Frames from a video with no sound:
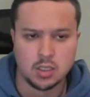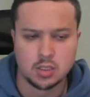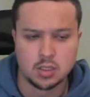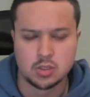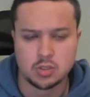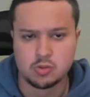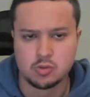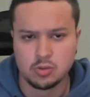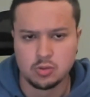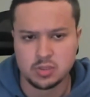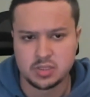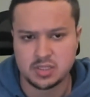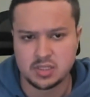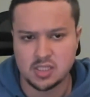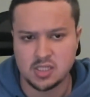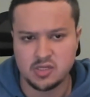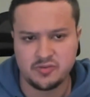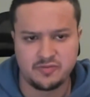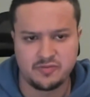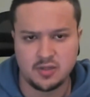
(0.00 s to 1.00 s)
cool
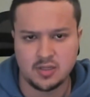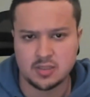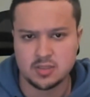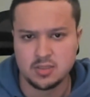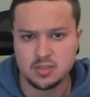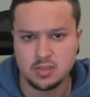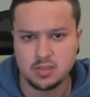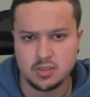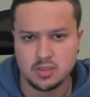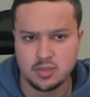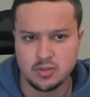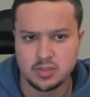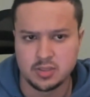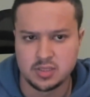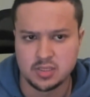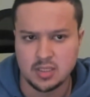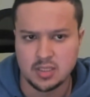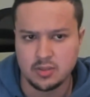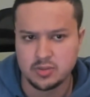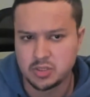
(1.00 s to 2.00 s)
stuff. I didn't notice
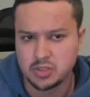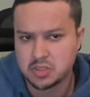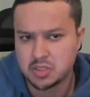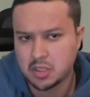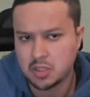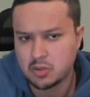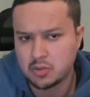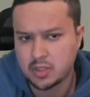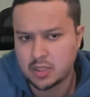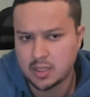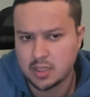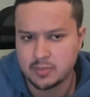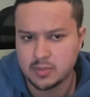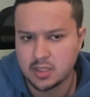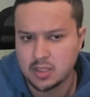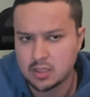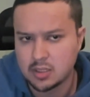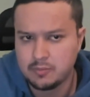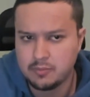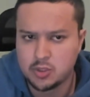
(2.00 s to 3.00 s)
it. I was just like, okay, let me
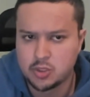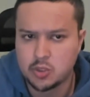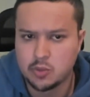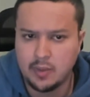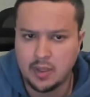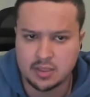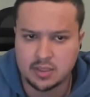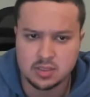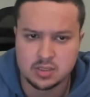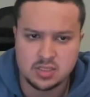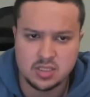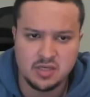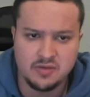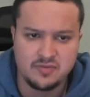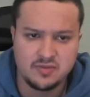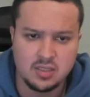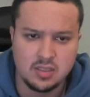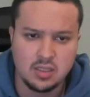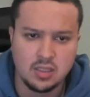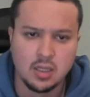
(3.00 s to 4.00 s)
get the bishop back to
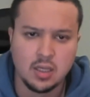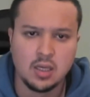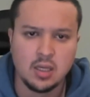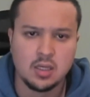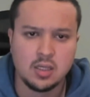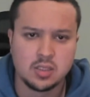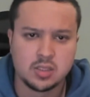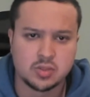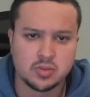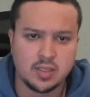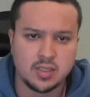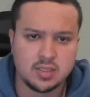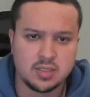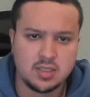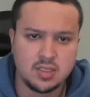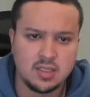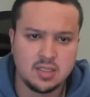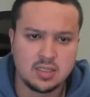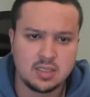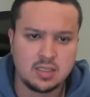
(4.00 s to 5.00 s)
safety. So I
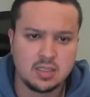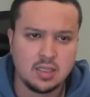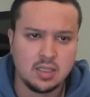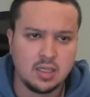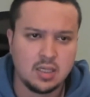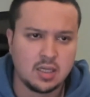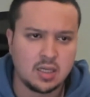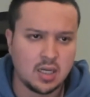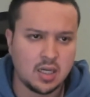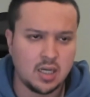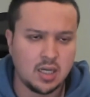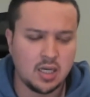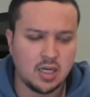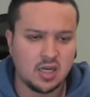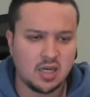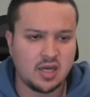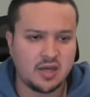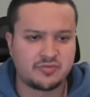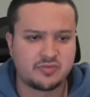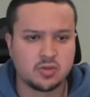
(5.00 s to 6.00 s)
did.
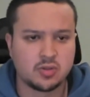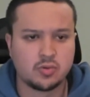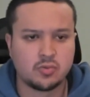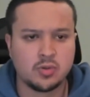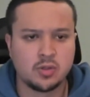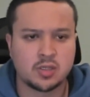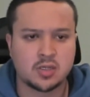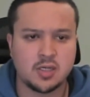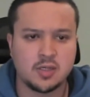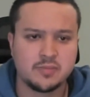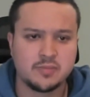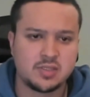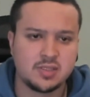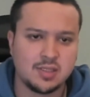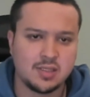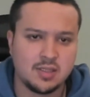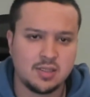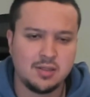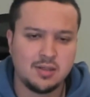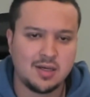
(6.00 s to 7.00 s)
After the rook comes
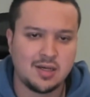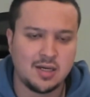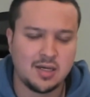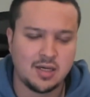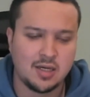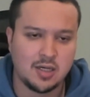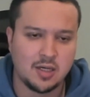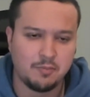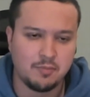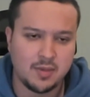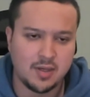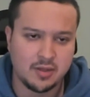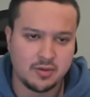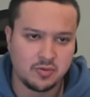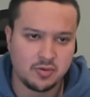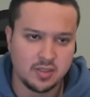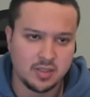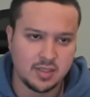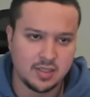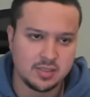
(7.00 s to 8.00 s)
in, I
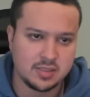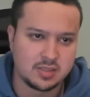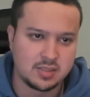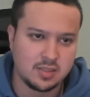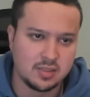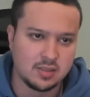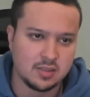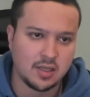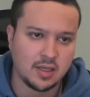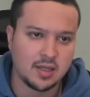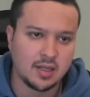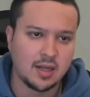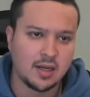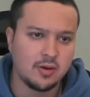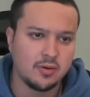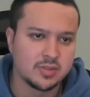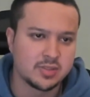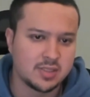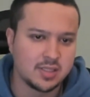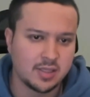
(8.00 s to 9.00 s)
realized here, and I
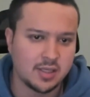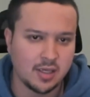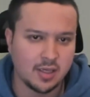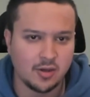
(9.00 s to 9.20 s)
was thinking,